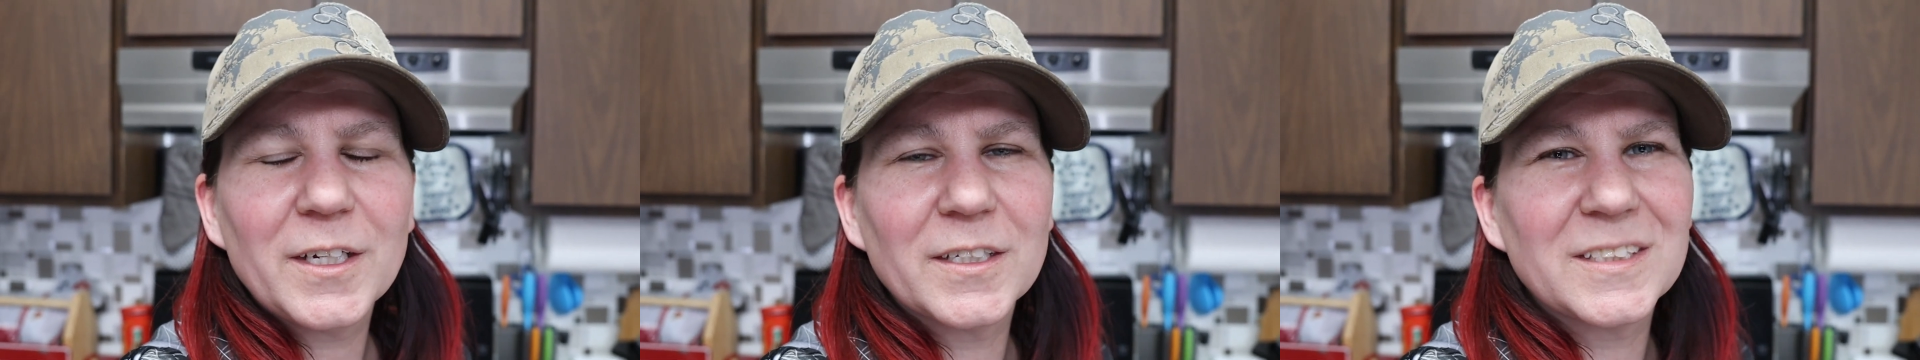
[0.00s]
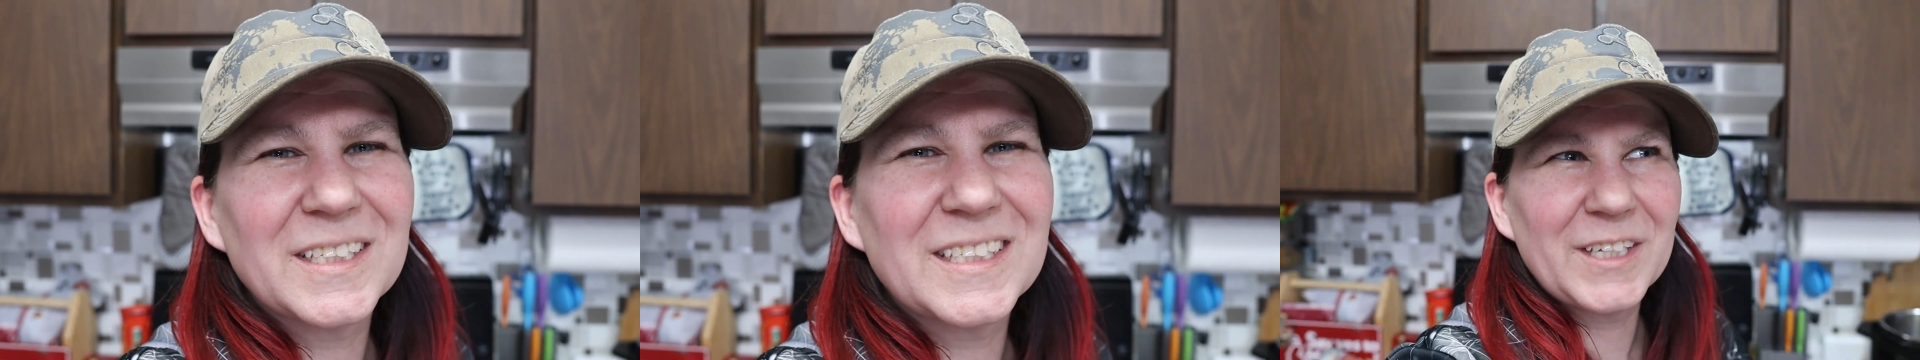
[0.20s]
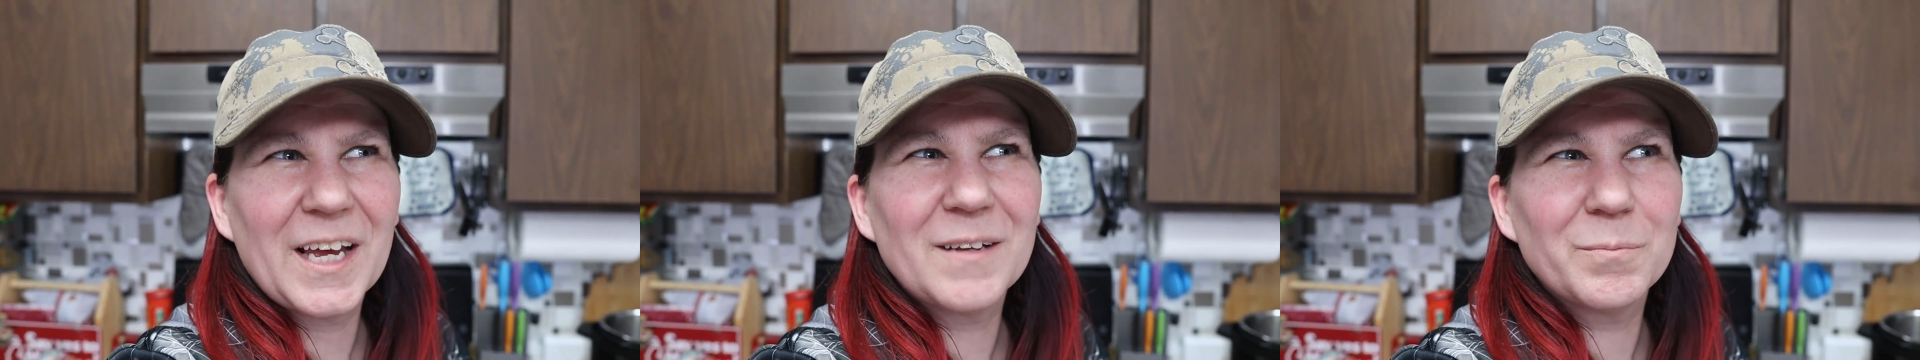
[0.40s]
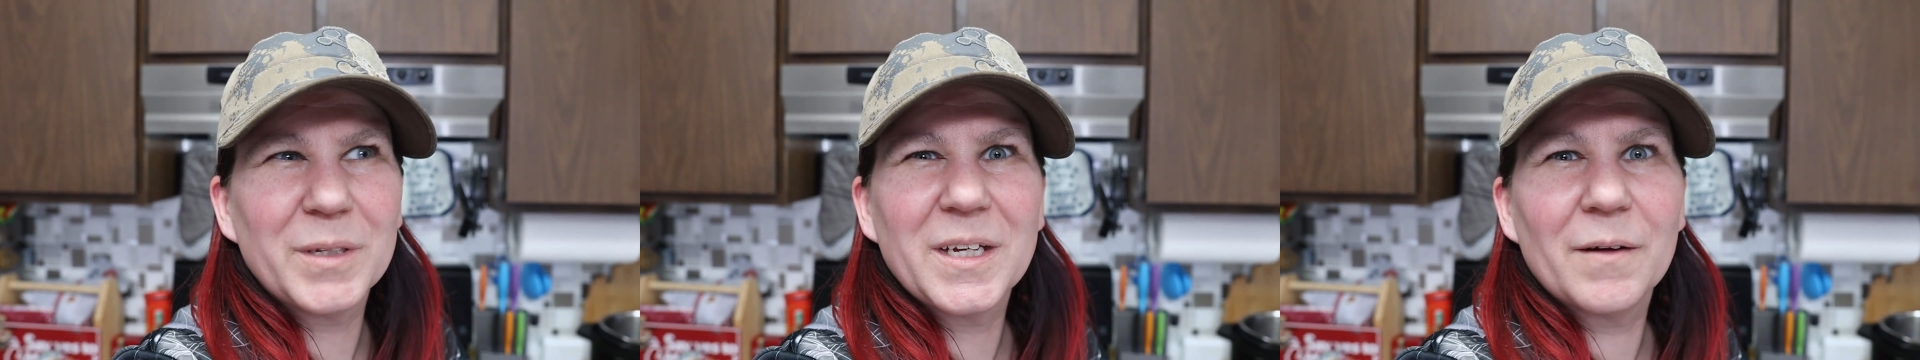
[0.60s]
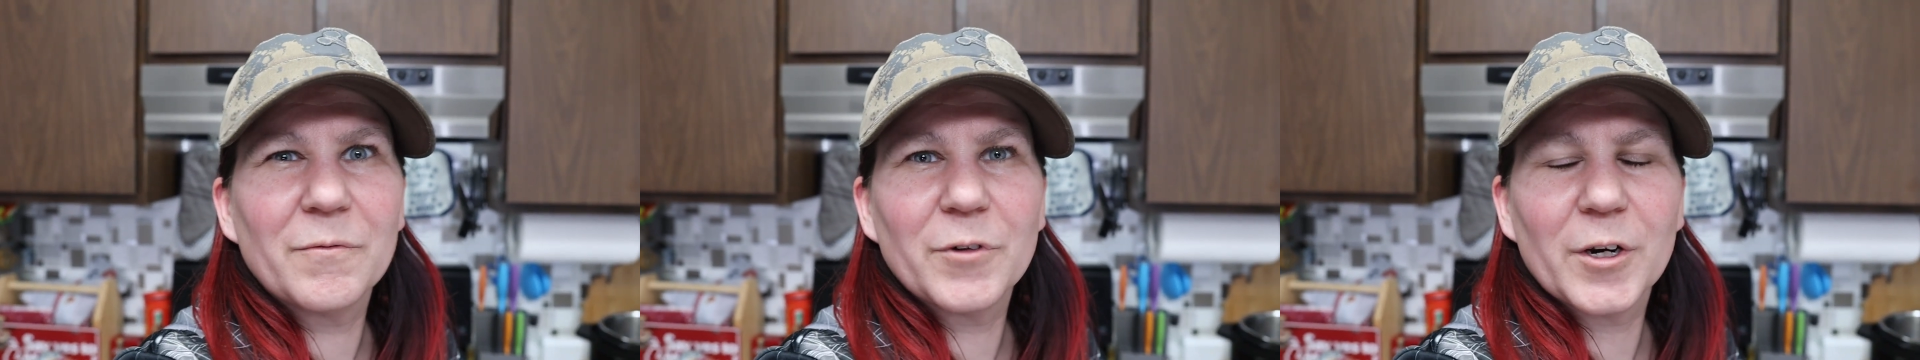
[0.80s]
because it can
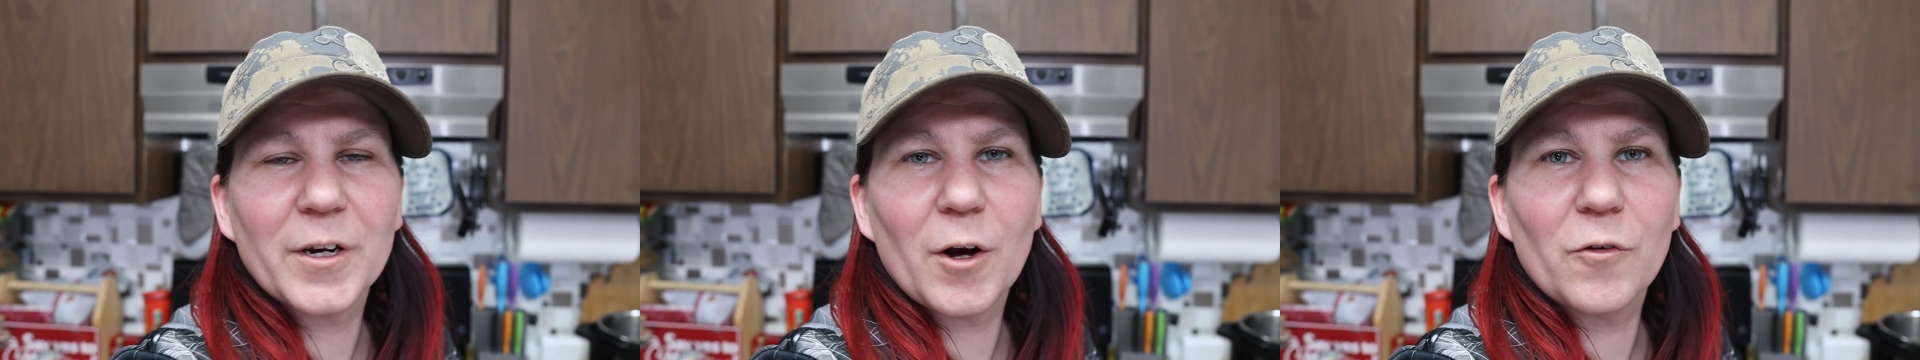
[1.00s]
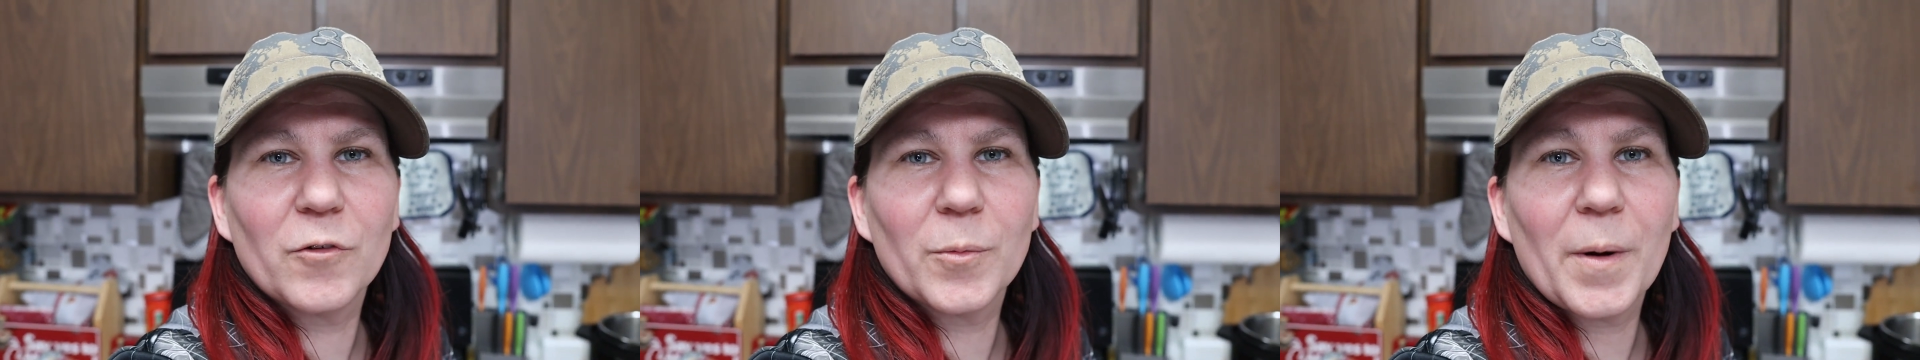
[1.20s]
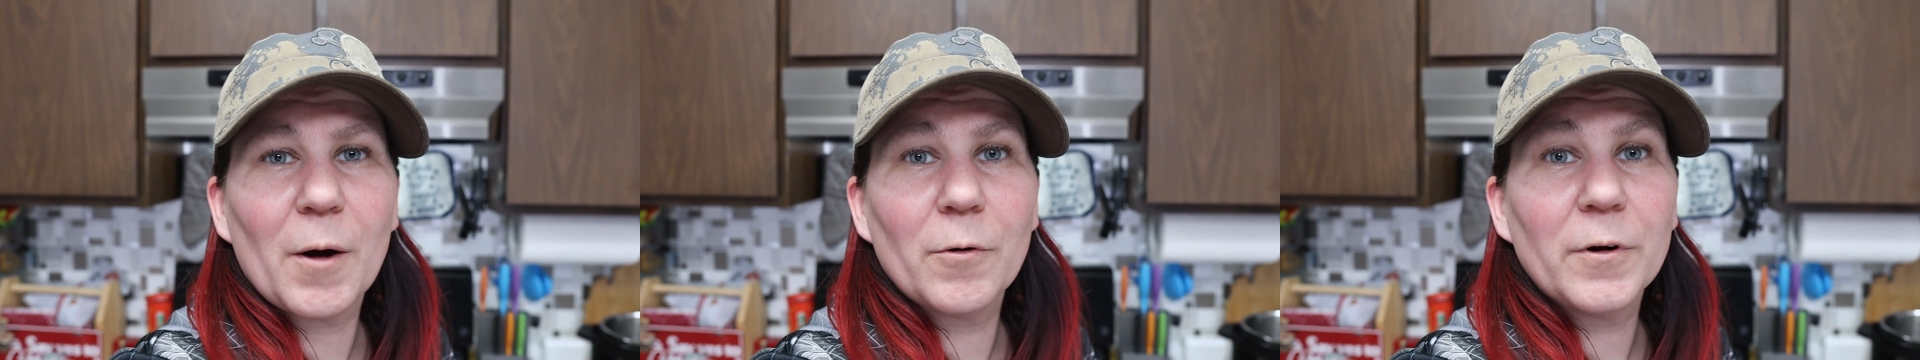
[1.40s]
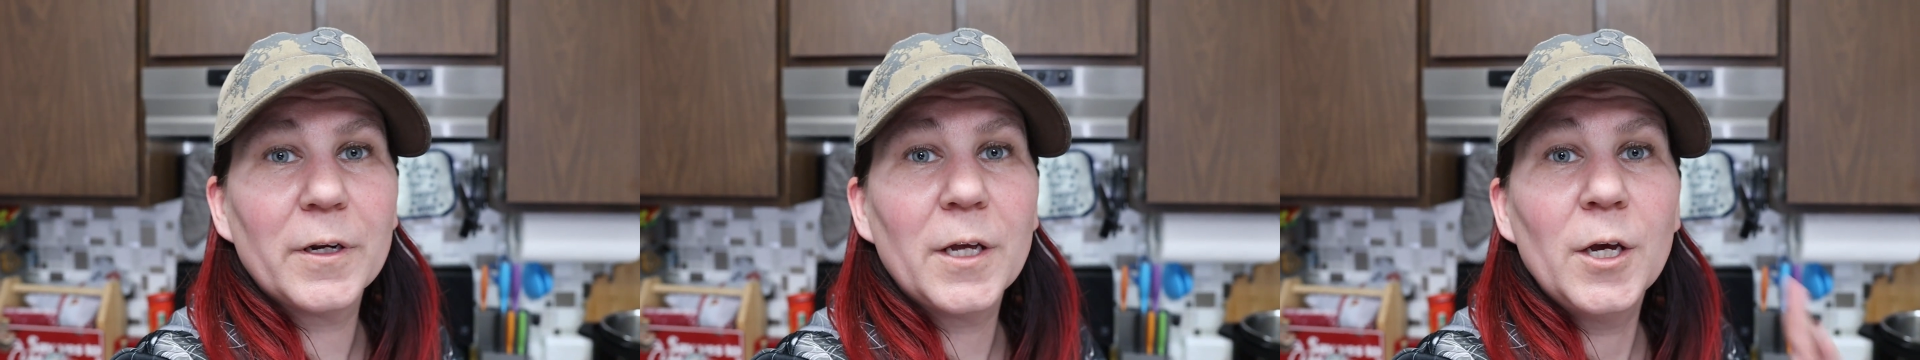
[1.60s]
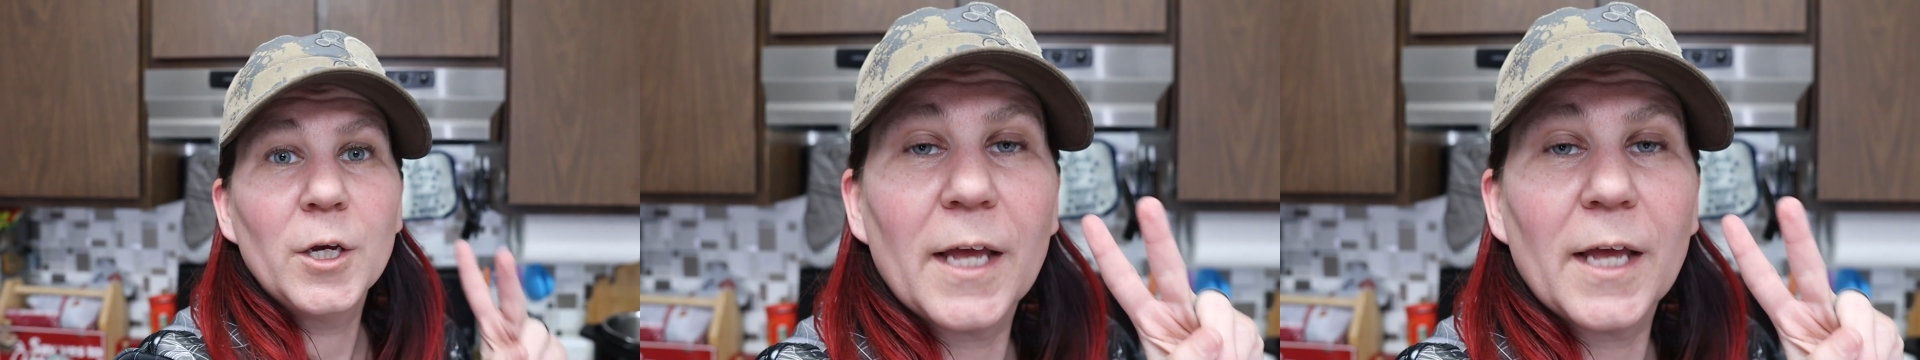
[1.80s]
become very overpowering.